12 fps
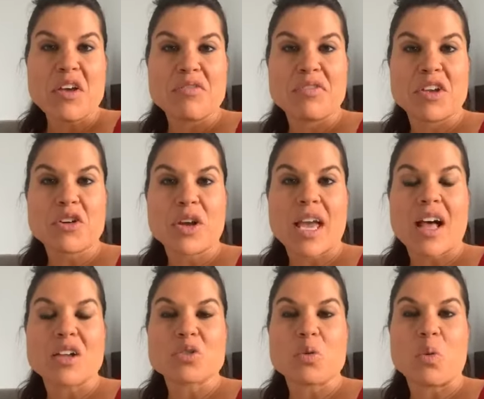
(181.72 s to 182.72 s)
figuring
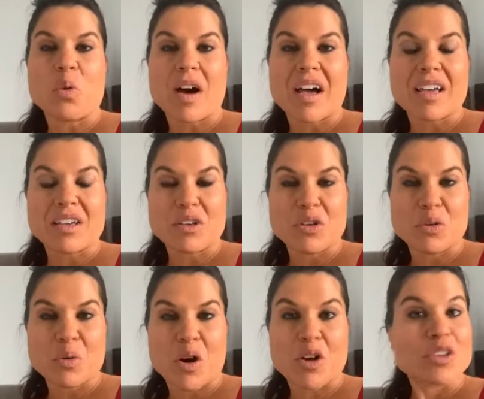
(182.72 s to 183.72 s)
out why
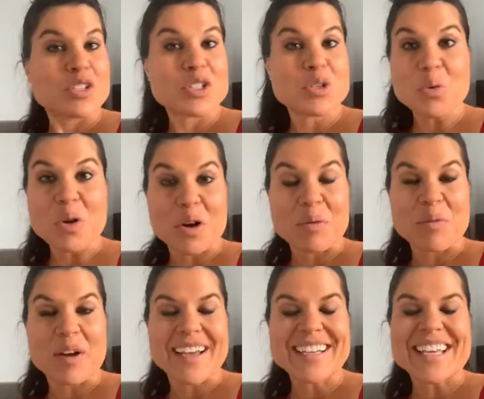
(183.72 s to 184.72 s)
you are the storm,
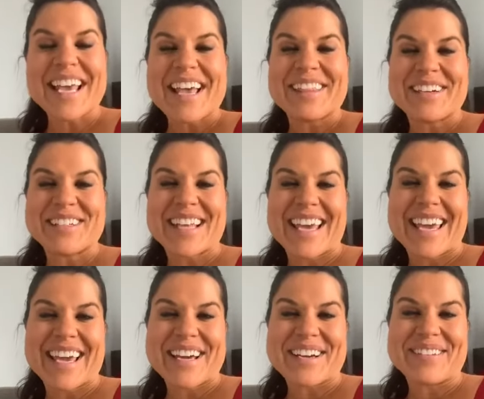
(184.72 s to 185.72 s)
right? There's a
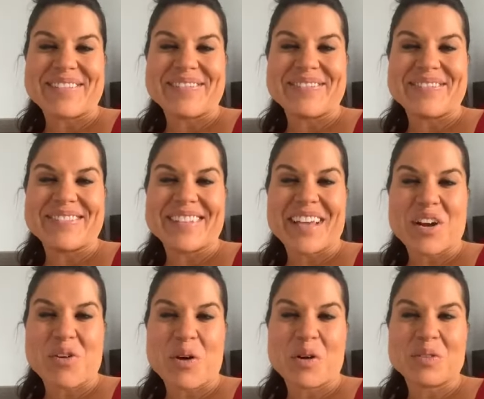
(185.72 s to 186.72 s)
um, a
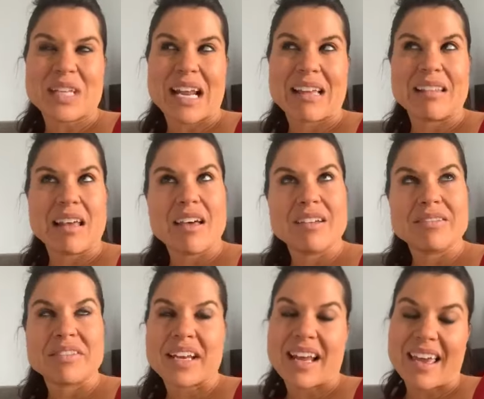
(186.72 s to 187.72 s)
quote that I
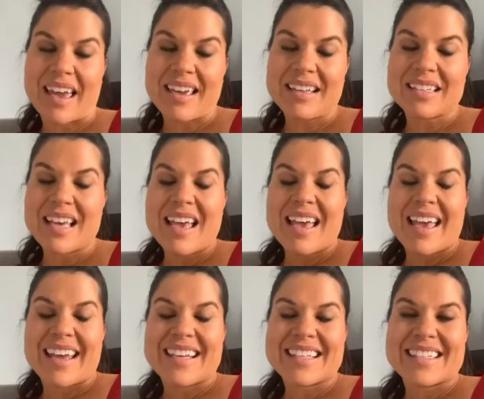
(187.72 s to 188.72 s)
love and I hate,
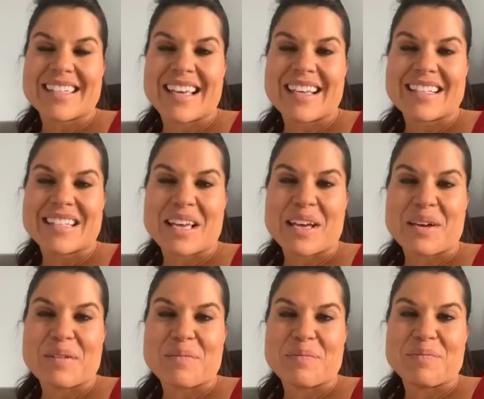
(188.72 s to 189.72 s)
and it says,
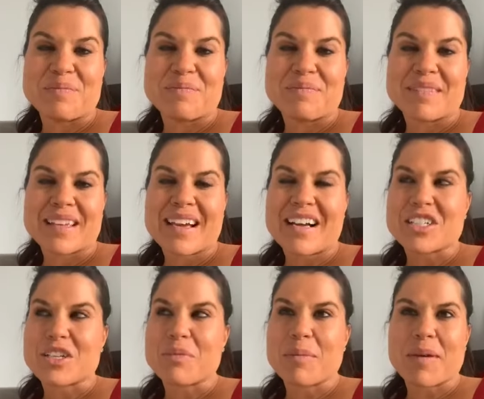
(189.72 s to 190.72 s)
um, "Gosh,
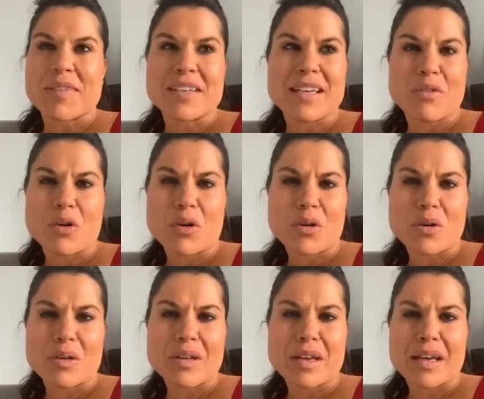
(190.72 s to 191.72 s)
something about the
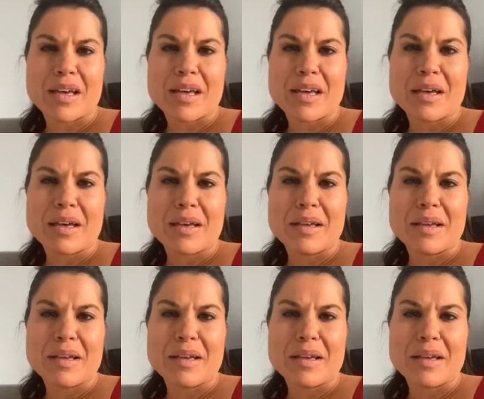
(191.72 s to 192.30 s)
devil." Uh,